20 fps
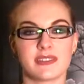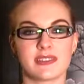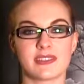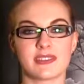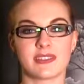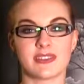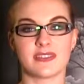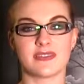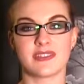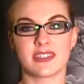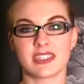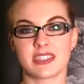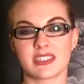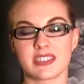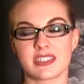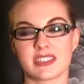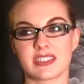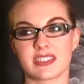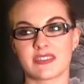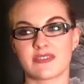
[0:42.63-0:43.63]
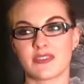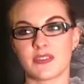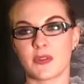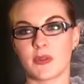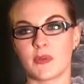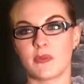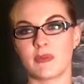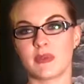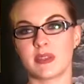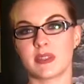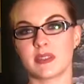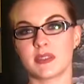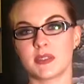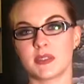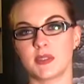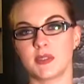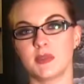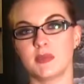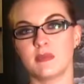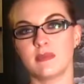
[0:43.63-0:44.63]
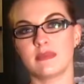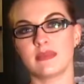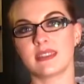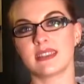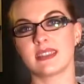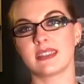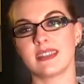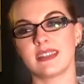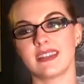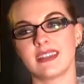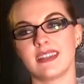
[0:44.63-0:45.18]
cervix, fallopian tubes,